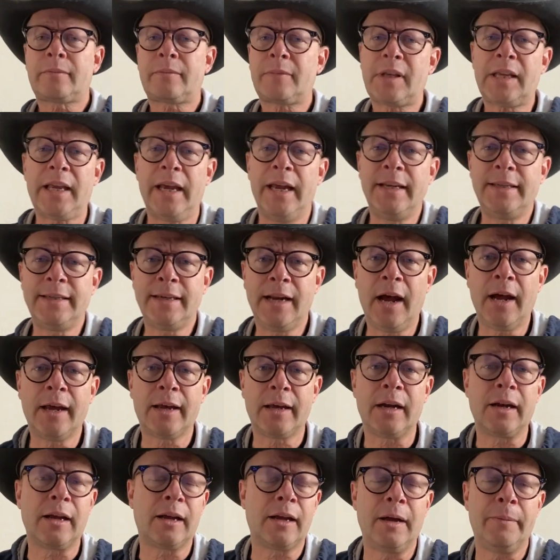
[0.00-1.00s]
And it's not
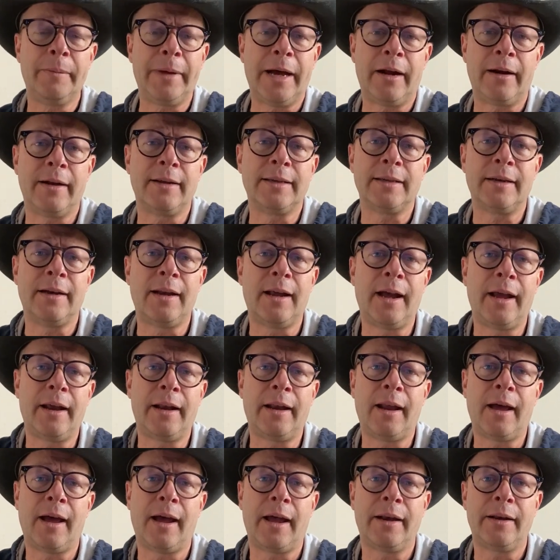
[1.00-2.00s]
going to come out as a
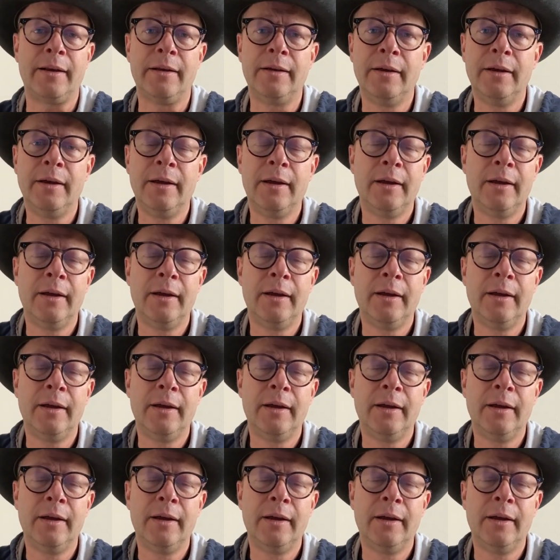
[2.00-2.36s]
9.9.